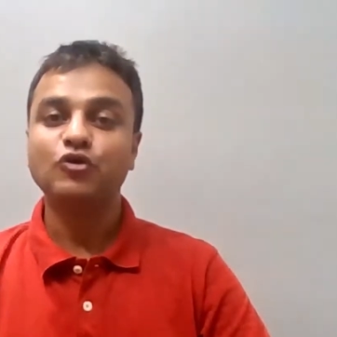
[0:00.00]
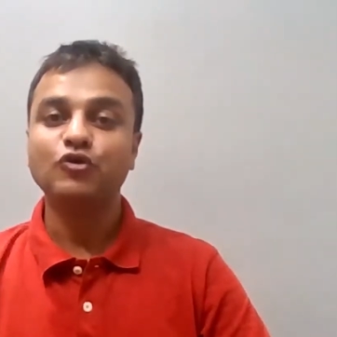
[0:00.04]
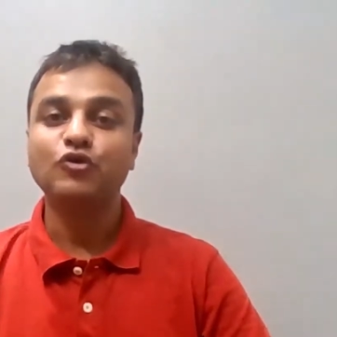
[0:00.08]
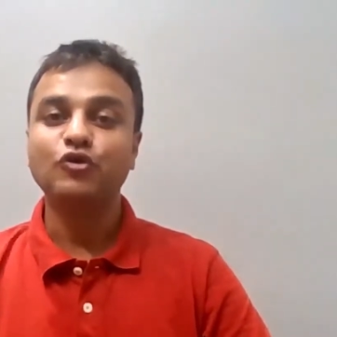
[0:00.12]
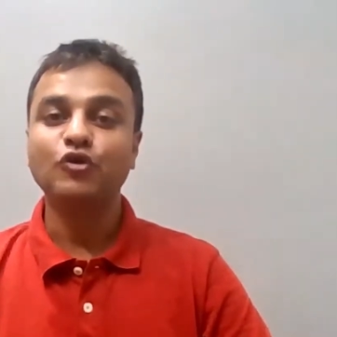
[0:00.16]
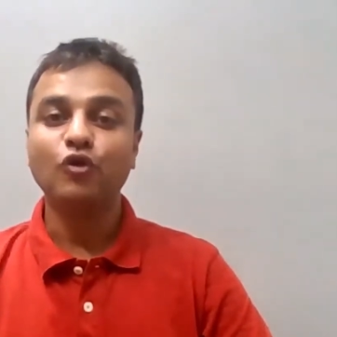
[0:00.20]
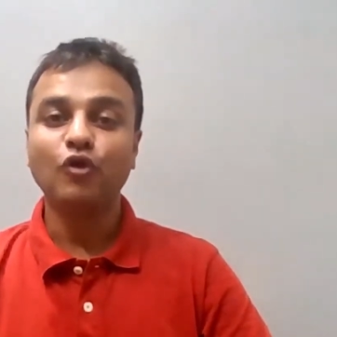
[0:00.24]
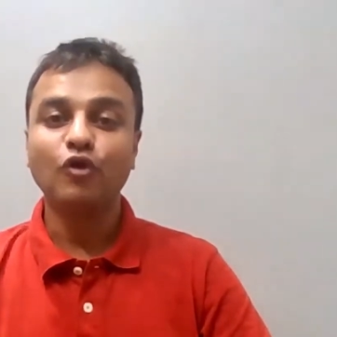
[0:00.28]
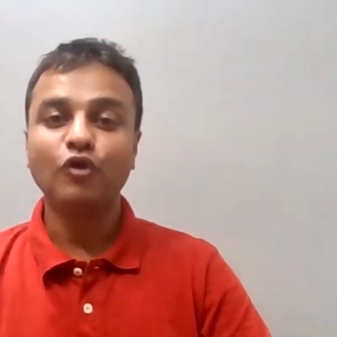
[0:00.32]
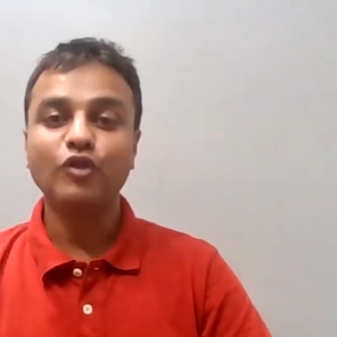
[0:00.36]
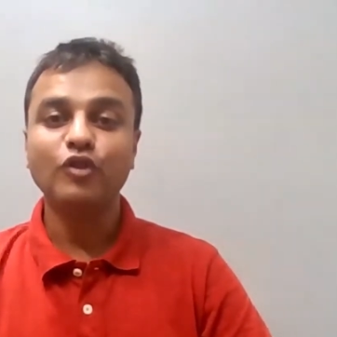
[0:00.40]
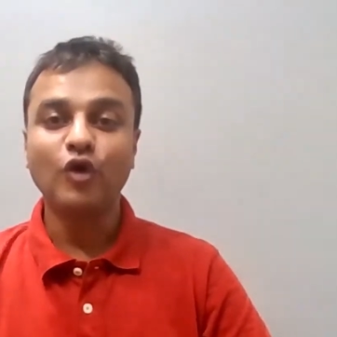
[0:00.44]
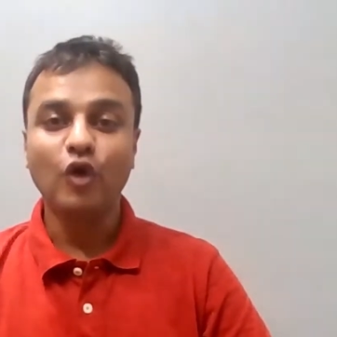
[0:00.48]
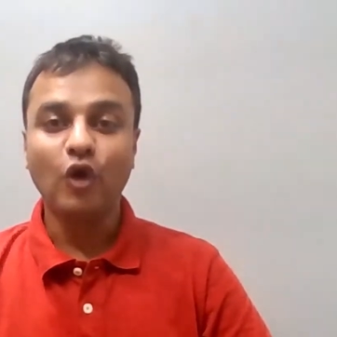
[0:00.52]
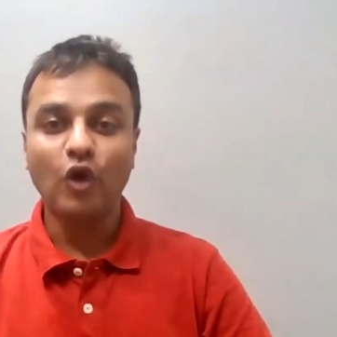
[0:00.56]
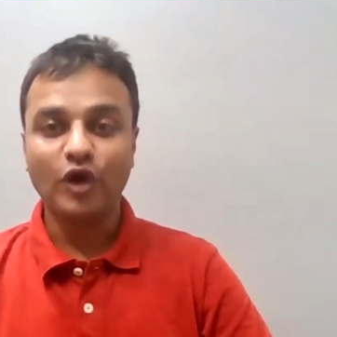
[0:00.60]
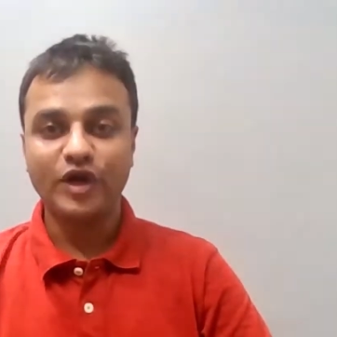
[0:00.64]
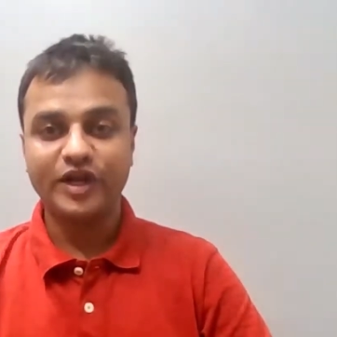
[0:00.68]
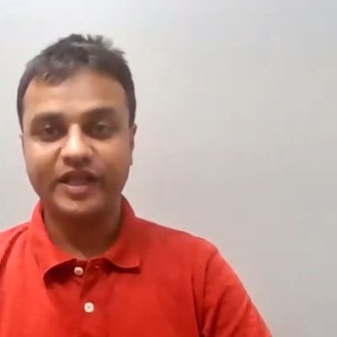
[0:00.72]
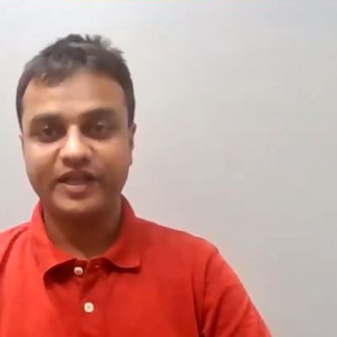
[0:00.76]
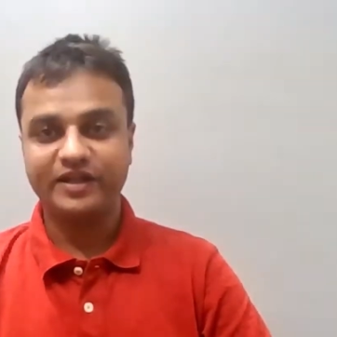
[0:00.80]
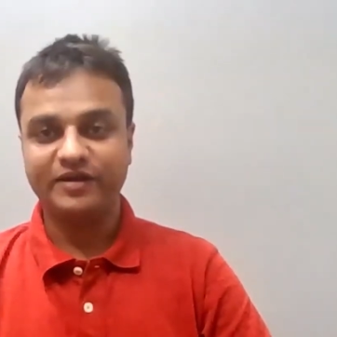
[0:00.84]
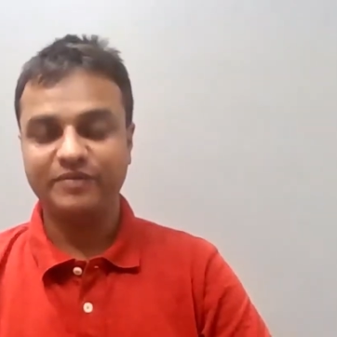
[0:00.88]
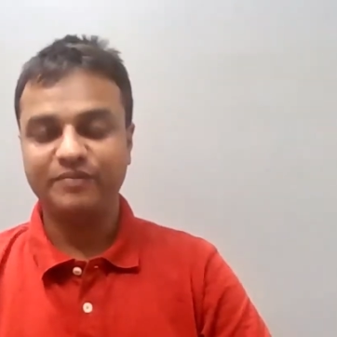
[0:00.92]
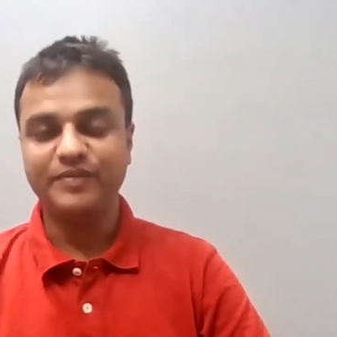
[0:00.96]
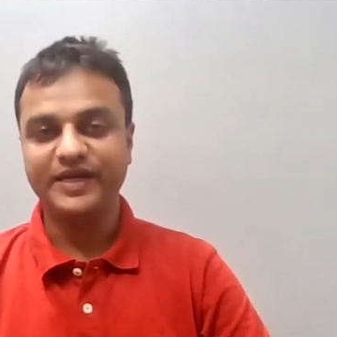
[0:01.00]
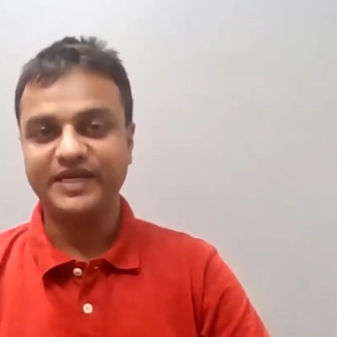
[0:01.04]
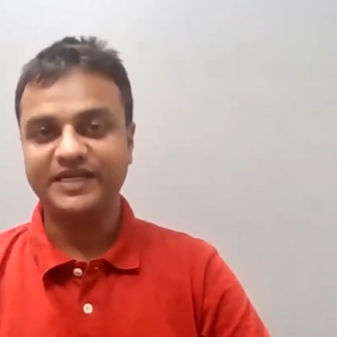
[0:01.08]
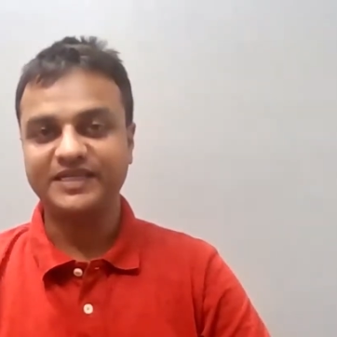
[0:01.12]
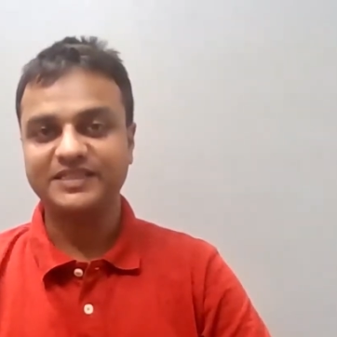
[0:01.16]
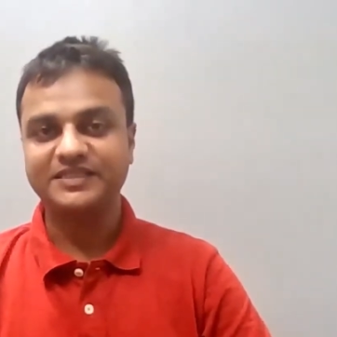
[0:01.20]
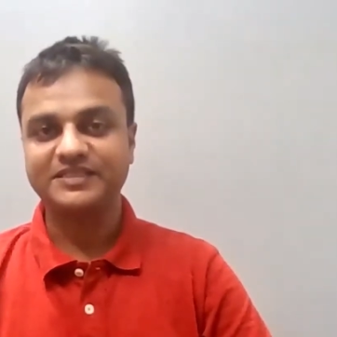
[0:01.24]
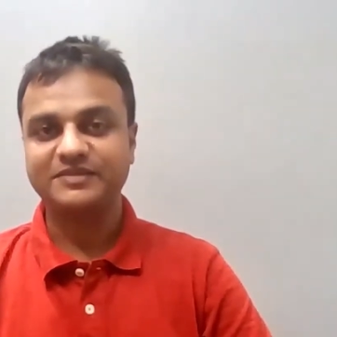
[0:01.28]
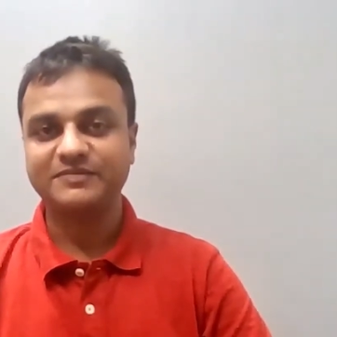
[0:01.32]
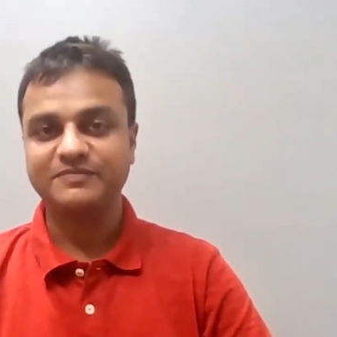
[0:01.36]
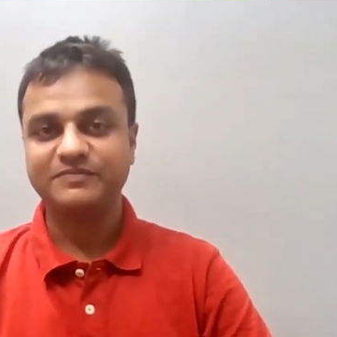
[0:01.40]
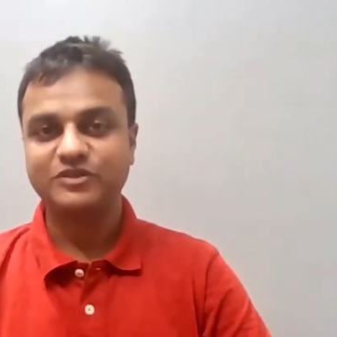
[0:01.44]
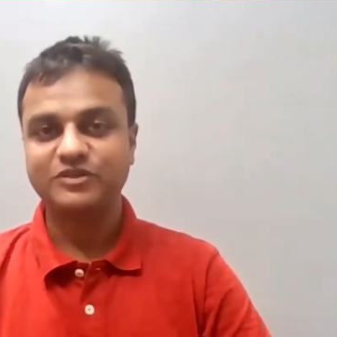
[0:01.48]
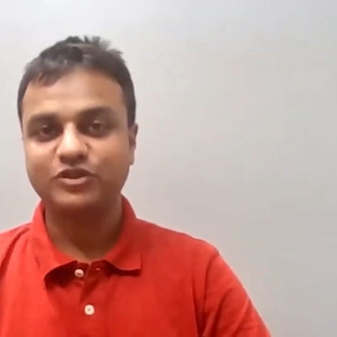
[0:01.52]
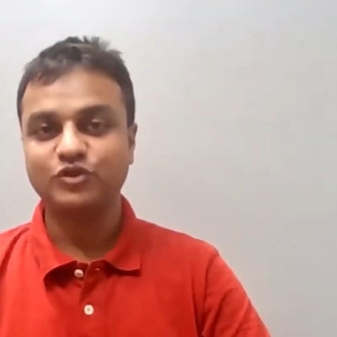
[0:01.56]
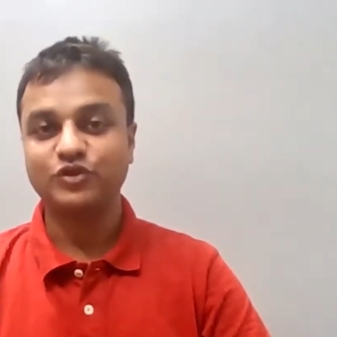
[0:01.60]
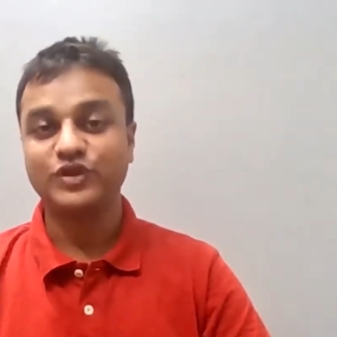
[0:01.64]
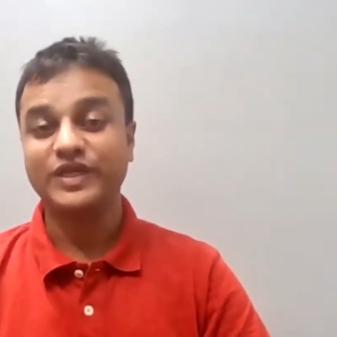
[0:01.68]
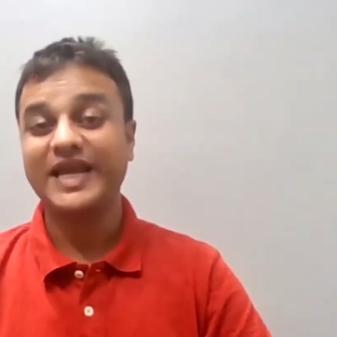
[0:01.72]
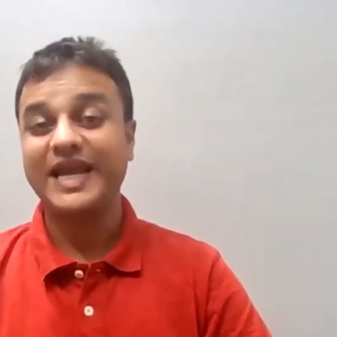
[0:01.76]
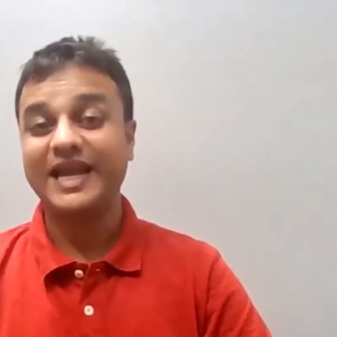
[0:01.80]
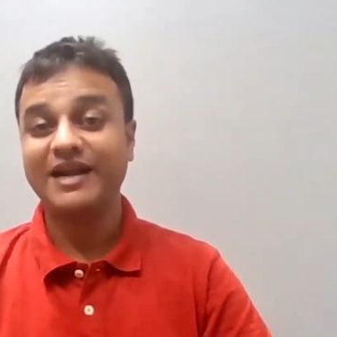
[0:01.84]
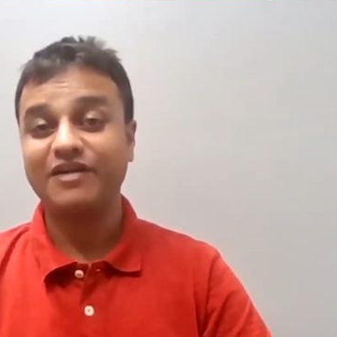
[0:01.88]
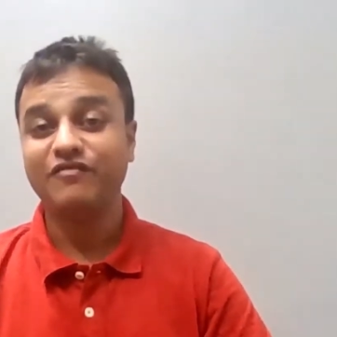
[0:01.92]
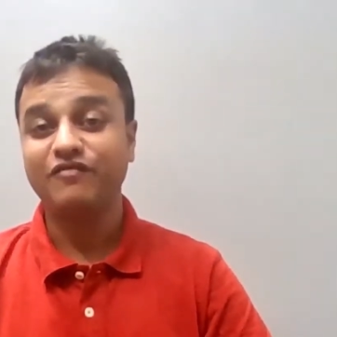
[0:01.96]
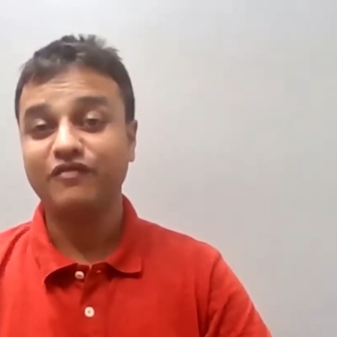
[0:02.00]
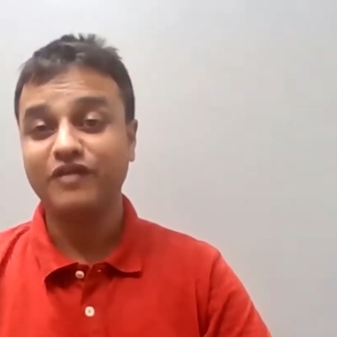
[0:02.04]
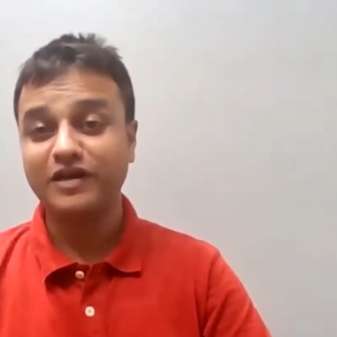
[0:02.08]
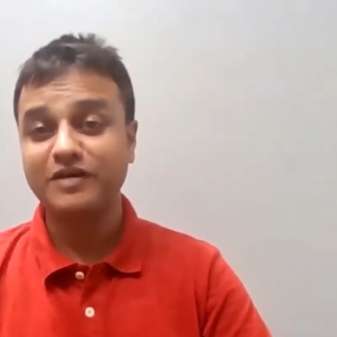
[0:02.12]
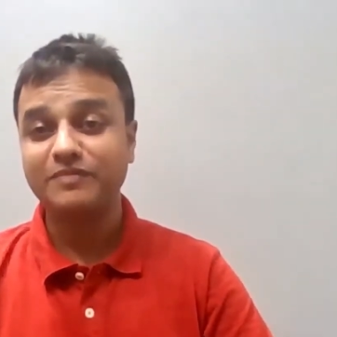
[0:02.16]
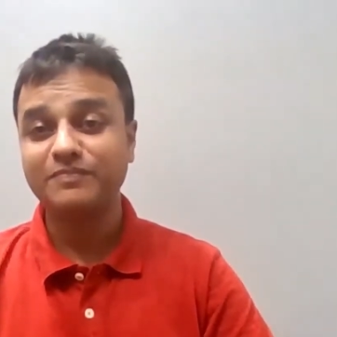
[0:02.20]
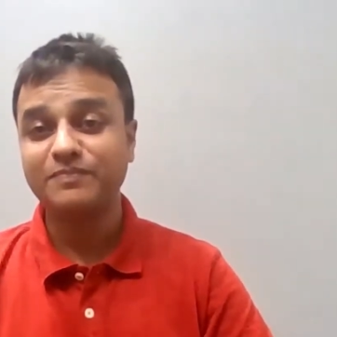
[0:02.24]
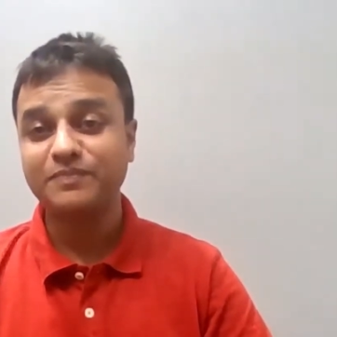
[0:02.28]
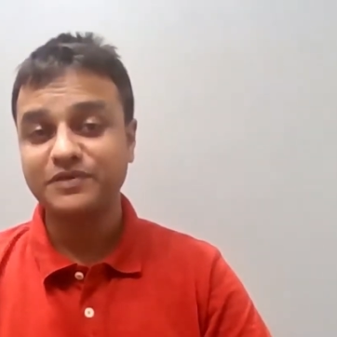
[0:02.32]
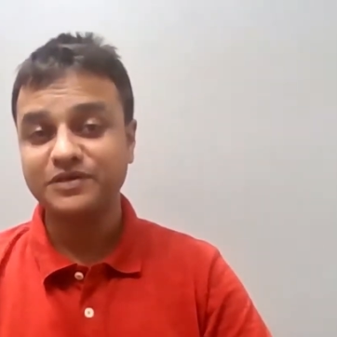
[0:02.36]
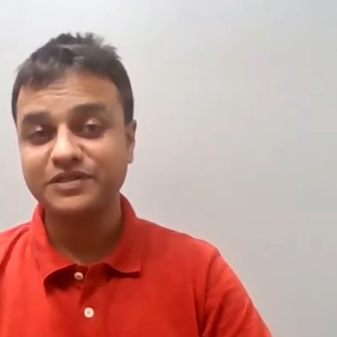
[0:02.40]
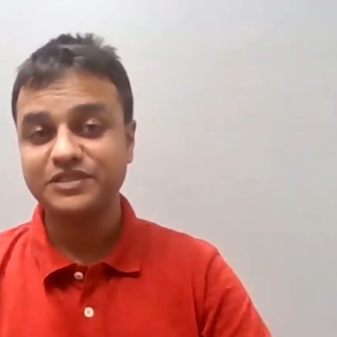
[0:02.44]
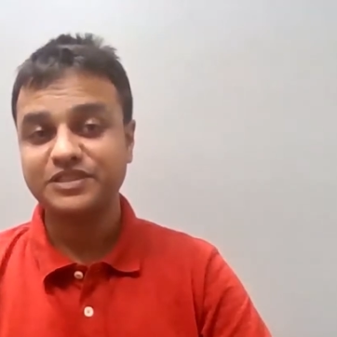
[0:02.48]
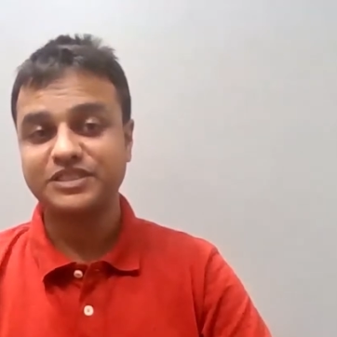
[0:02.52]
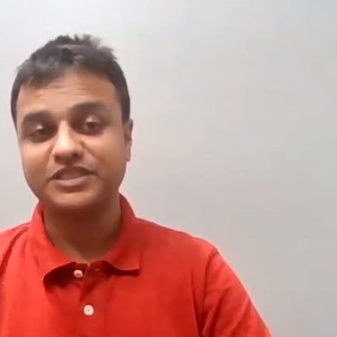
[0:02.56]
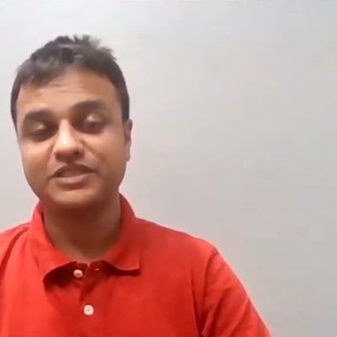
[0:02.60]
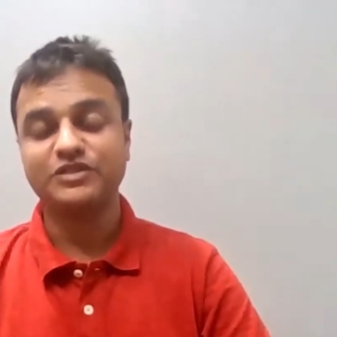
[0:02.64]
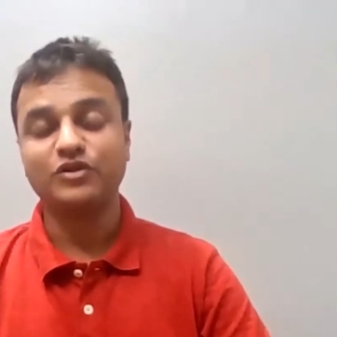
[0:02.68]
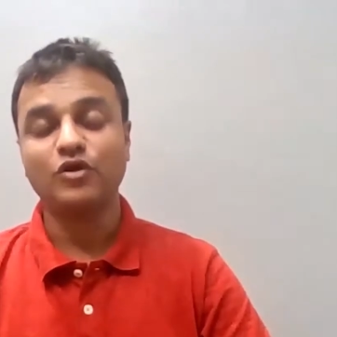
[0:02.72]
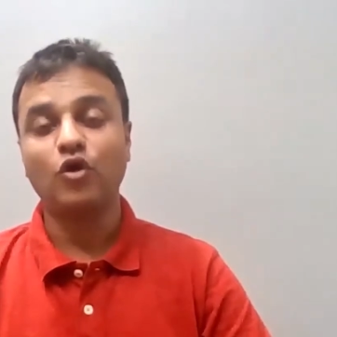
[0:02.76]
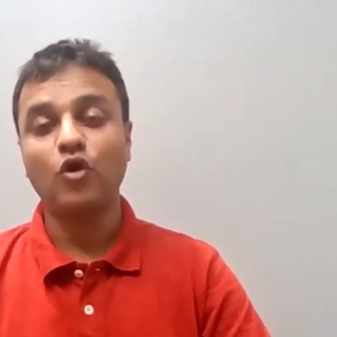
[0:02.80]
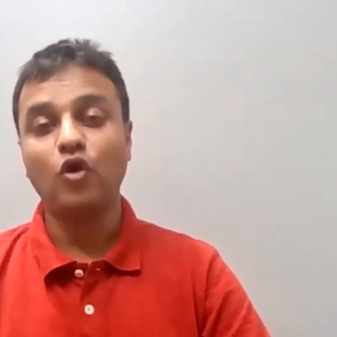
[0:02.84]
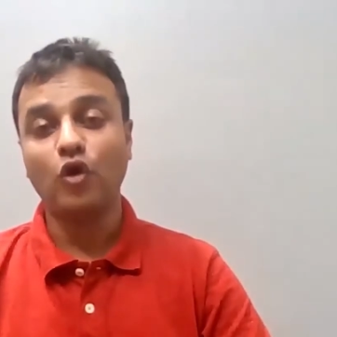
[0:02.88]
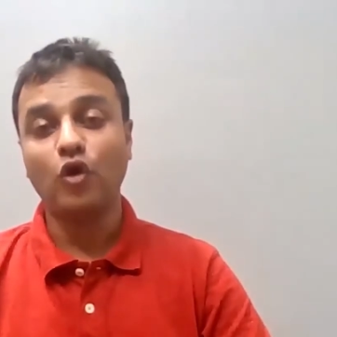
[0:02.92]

to know the order updates. So they had one person